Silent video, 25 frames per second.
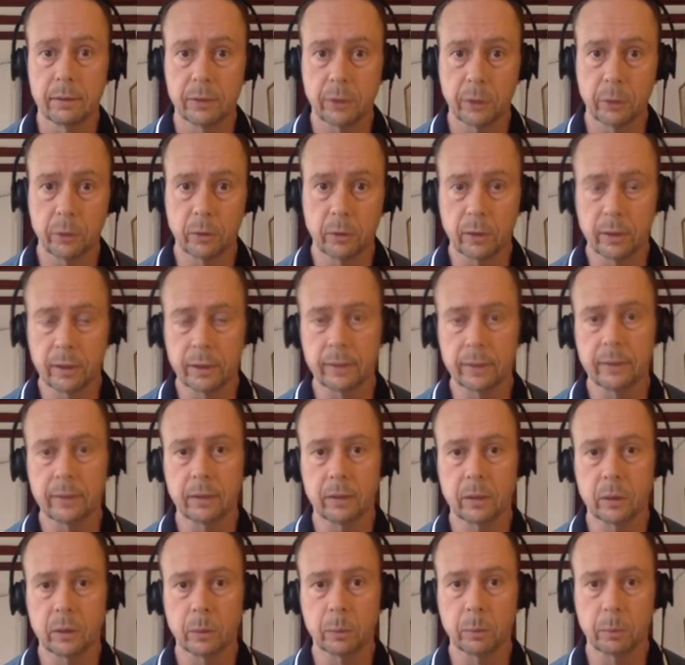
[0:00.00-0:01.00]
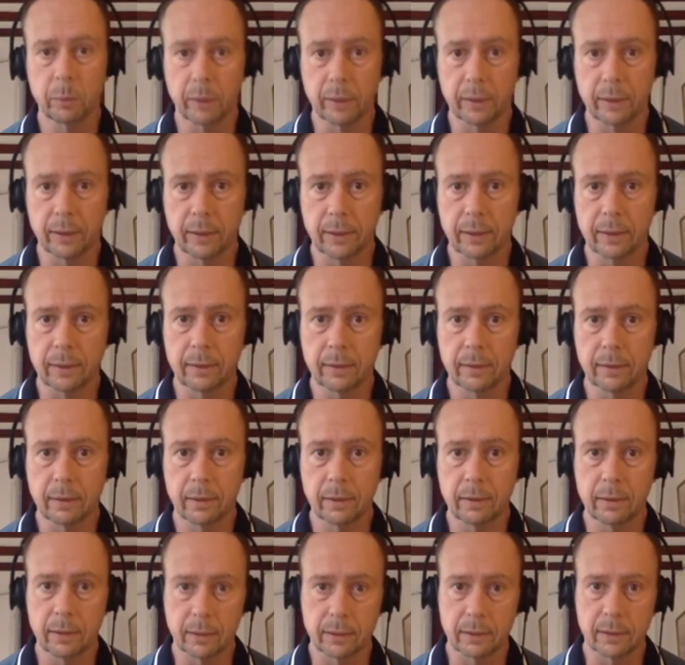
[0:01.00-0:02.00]
totally, completely,
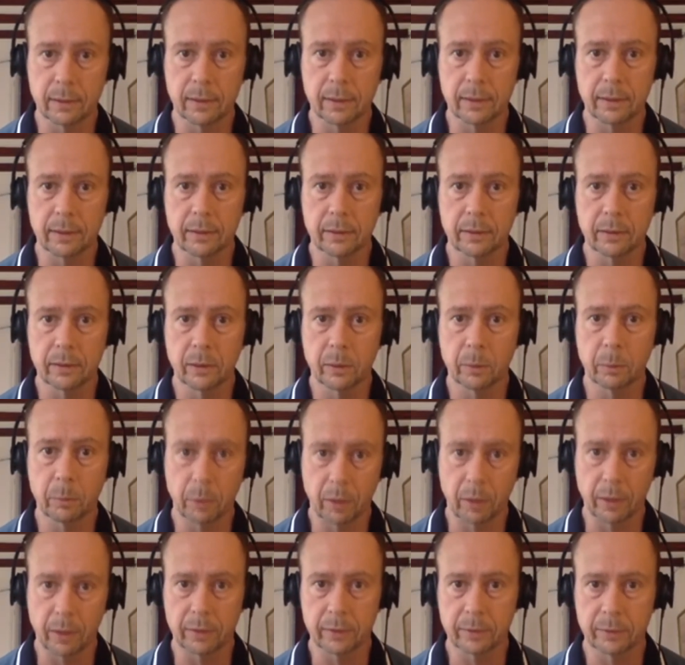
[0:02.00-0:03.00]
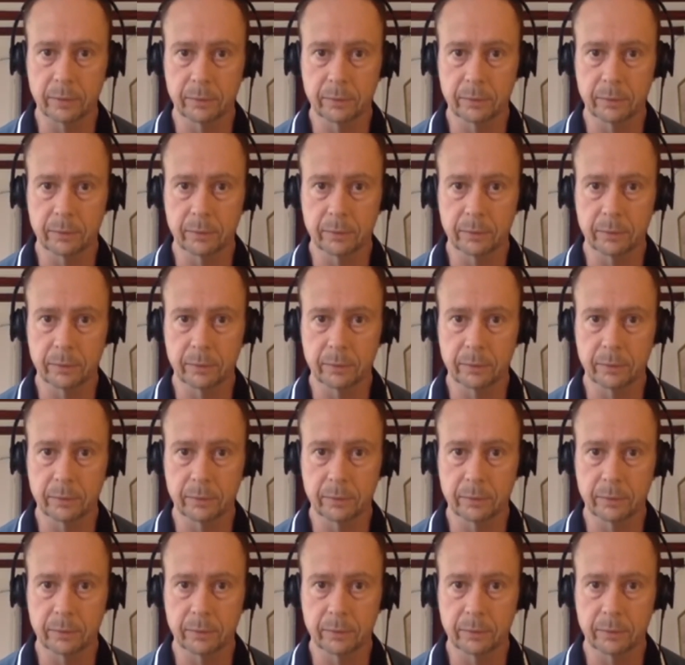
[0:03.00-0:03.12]
and utterly compliant.